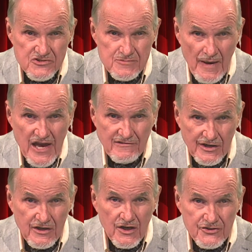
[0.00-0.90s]

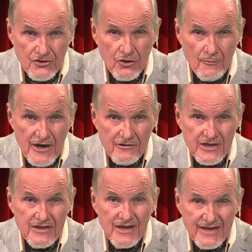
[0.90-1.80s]
Spangler to
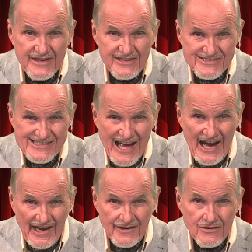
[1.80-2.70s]
Humaira
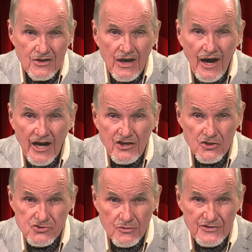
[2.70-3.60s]
Gilzai, a
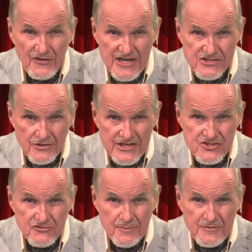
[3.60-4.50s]
cultural advisor and
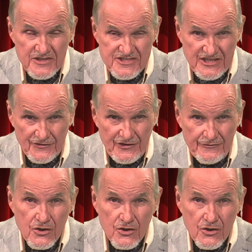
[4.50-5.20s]
script consultant.